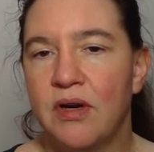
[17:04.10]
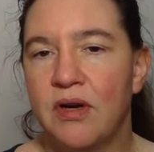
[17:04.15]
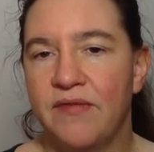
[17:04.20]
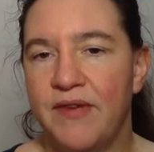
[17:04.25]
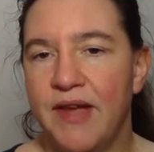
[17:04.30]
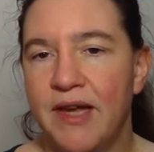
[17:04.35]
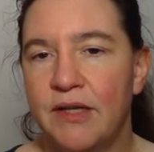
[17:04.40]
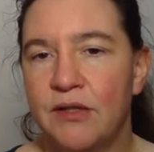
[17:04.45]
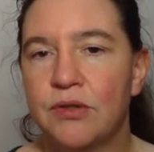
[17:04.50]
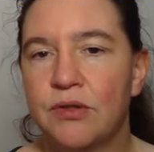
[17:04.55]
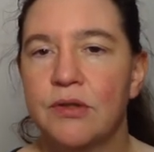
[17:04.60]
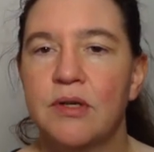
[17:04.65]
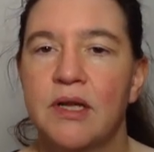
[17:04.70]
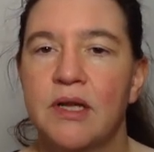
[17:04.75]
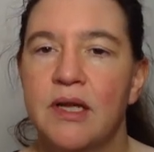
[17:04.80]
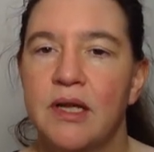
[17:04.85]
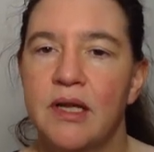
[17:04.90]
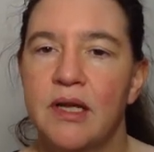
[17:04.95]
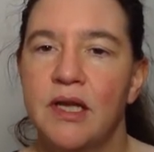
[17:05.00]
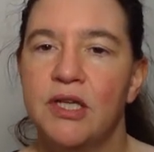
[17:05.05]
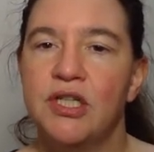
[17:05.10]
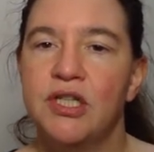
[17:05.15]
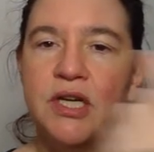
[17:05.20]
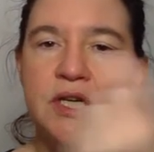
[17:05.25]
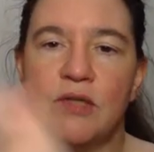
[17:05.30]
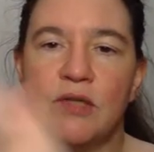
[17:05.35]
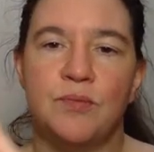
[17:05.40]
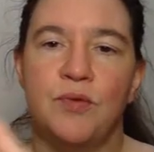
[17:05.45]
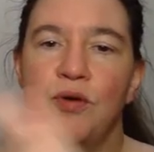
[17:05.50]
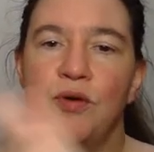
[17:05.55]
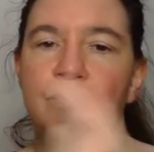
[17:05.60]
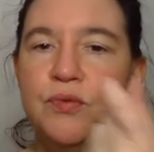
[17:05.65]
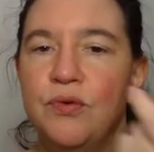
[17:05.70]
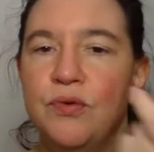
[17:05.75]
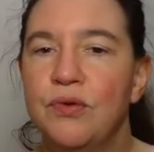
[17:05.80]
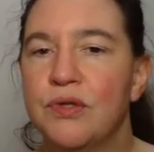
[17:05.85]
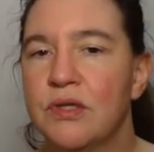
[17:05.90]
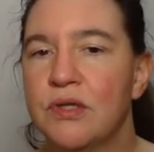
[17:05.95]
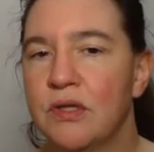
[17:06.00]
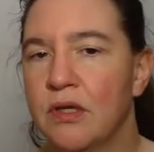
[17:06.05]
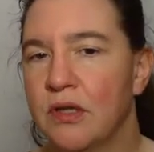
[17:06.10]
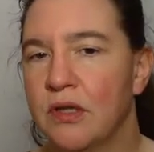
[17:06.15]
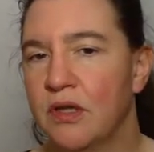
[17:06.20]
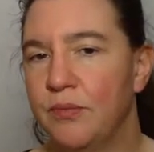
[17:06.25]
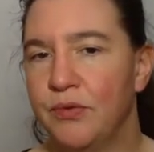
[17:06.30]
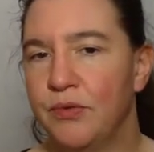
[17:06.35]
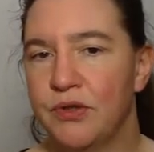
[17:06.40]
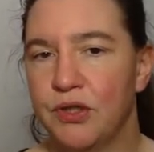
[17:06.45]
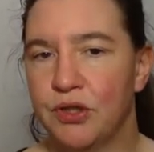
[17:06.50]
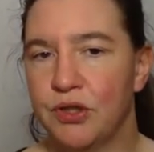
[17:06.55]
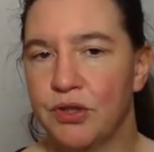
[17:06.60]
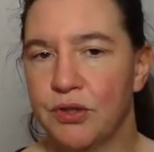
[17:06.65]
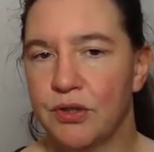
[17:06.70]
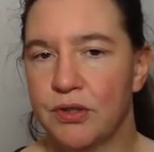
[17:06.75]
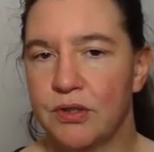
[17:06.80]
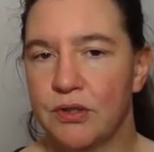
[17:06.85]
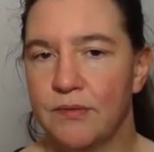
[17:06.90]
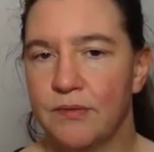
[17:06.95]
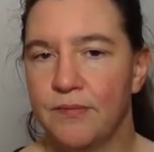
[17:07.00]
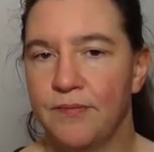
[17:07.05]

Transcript: a vector, it just permutes the positions.